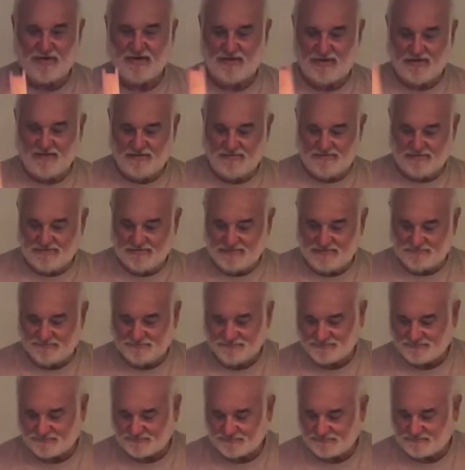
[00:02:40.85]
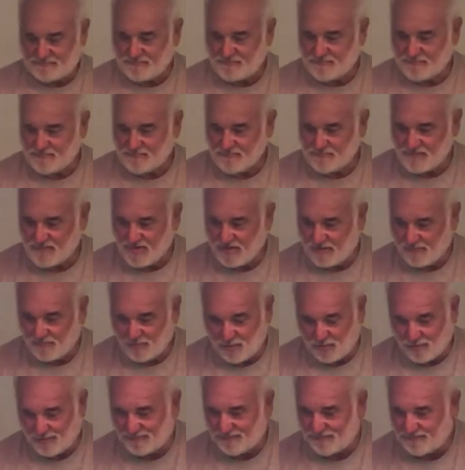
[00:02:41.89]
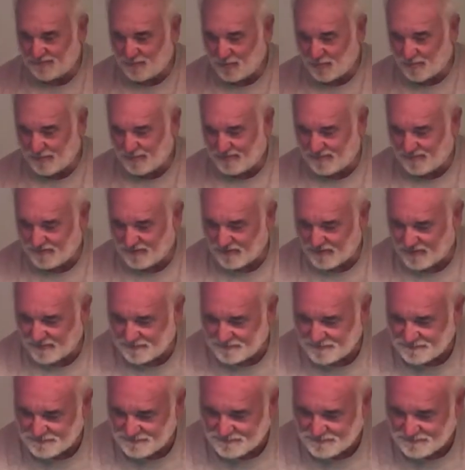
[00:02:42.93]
hive, or 4 per frame.